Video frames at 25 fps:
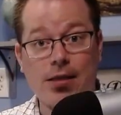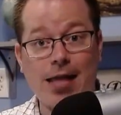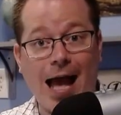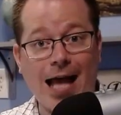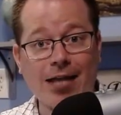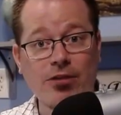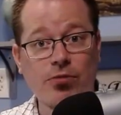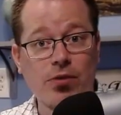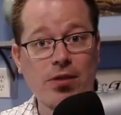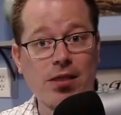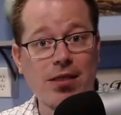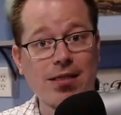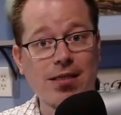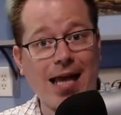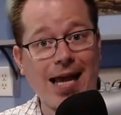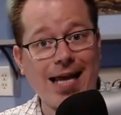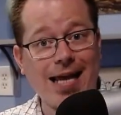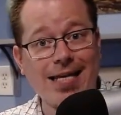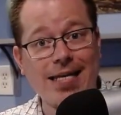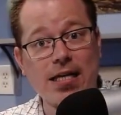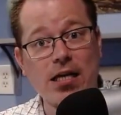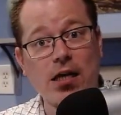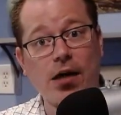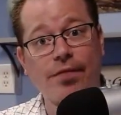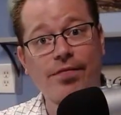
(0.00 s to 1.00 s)
That's what this
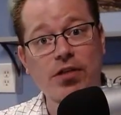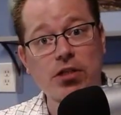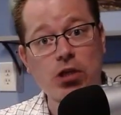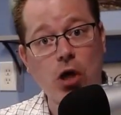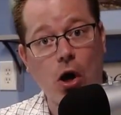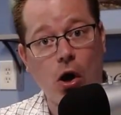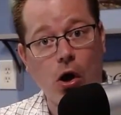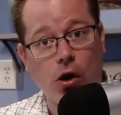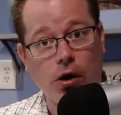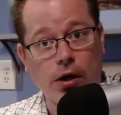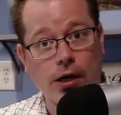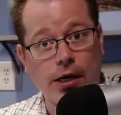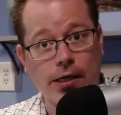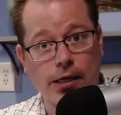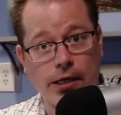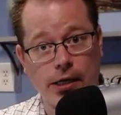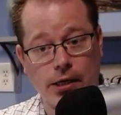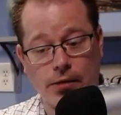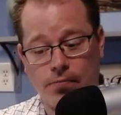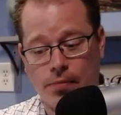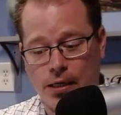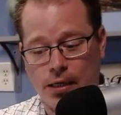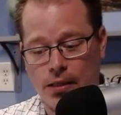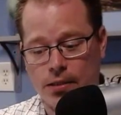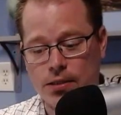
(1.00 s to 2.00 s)
idea of
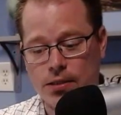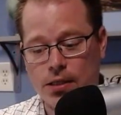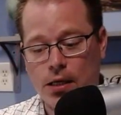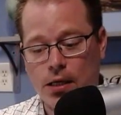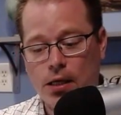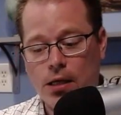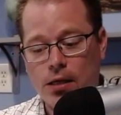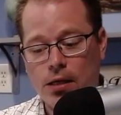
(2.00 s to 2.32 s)
targeted means.